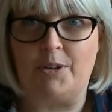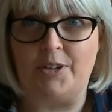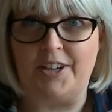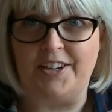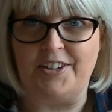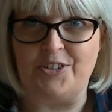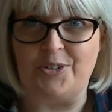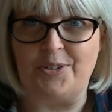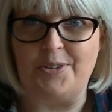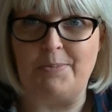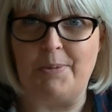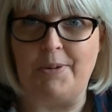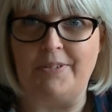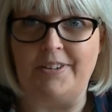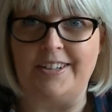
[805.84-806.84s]
I enjoyed
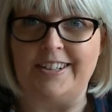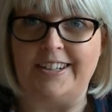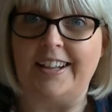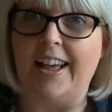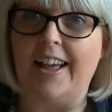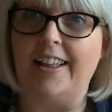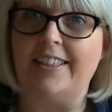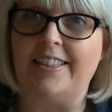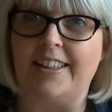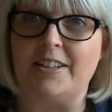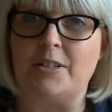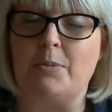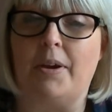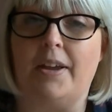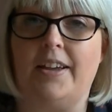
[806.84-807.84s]
about knitting.
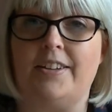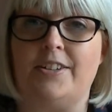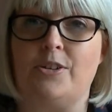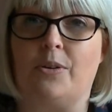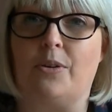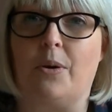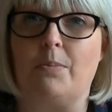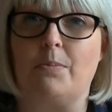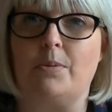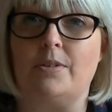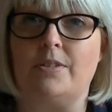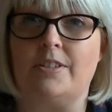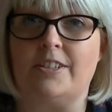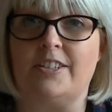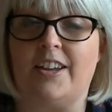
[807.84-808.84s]
That's why I took up
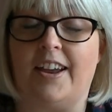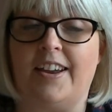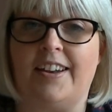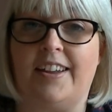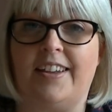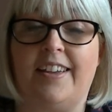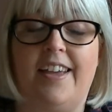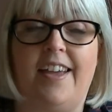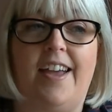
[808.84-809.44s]
designing,